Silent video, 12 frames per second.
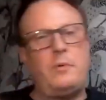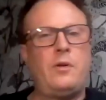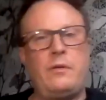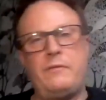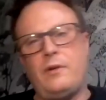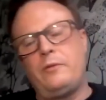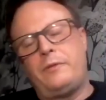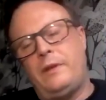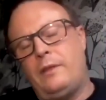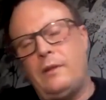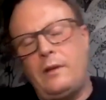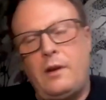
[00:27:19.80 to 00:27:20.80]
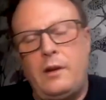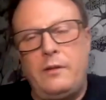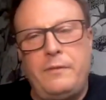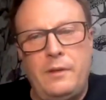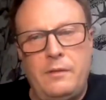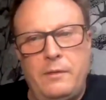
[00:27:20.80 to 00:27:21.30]
not involved in the kind
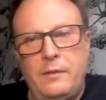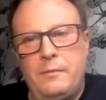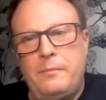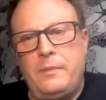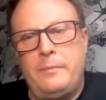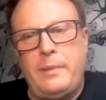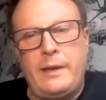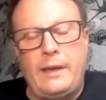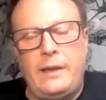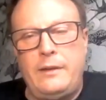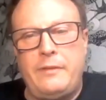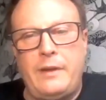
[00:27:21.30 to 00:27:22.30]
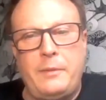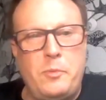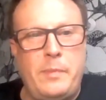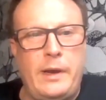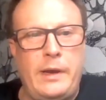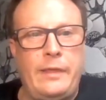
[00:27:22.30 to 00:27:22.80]
of the back end of Apple
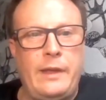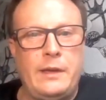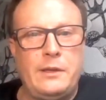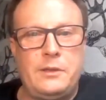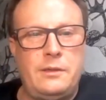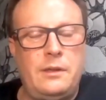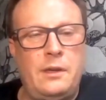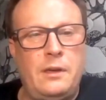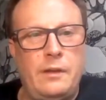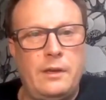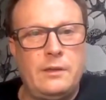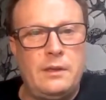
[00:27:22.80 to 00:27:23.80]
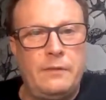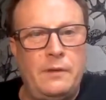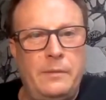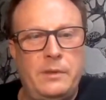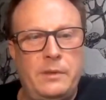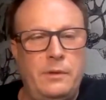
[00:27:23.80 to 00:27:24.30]
Pay, and that's
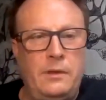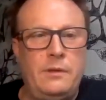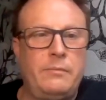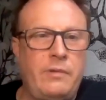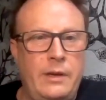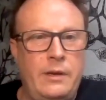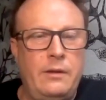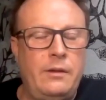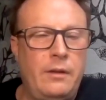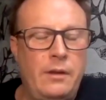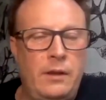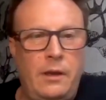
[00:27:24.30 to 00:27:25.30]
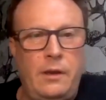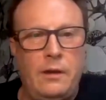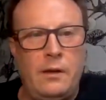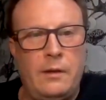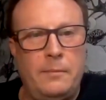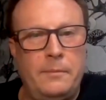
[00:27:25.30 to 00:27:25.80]
definitely between the brand and the
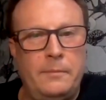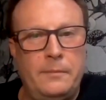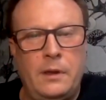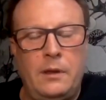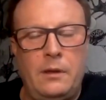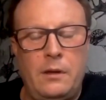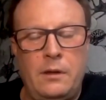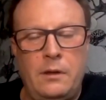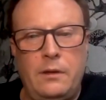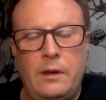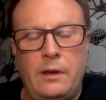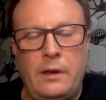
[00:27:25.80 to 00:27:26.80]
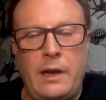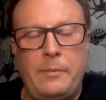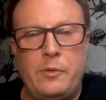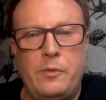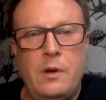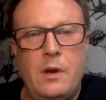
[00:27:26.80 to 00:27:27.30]
and
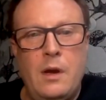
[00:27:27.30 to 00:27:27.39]
Apple.